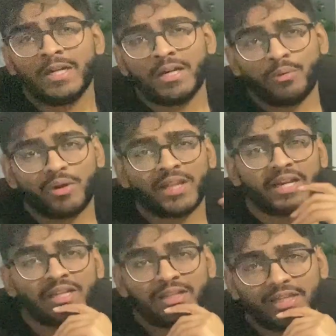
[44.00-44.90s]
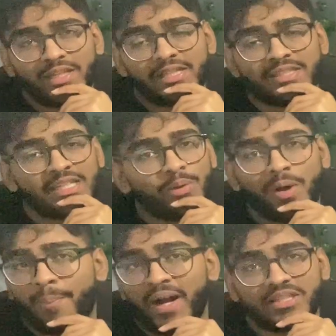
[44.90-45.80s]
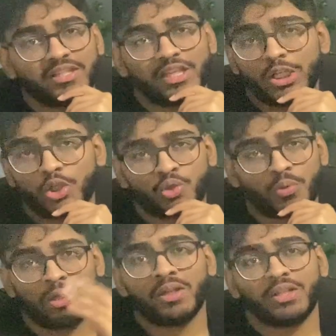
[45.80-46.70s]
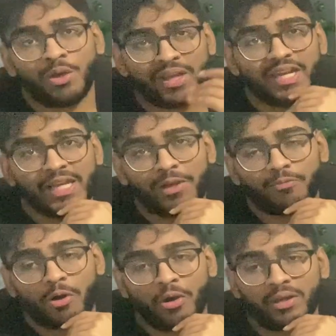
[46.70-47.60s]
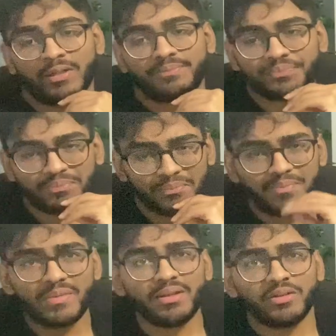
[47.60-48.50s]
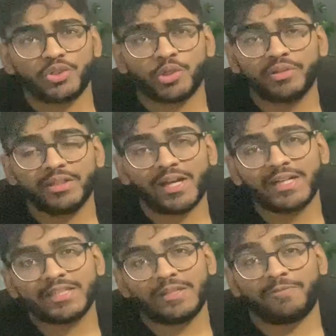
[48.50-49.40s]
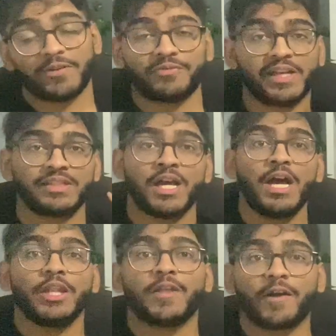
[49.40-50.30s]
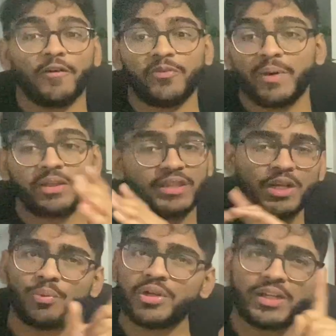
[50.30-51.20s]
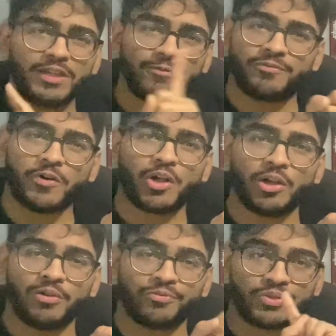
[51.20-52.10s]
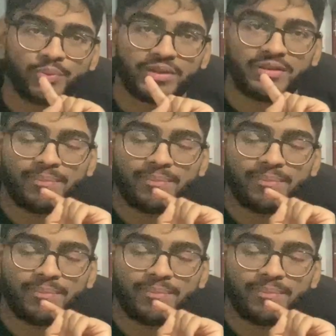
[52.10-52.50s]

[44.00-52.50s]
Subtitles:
Well, I can clearly see we're back to the usual. You're getting it wrong. During the 1950s, the government, they weren't involved with the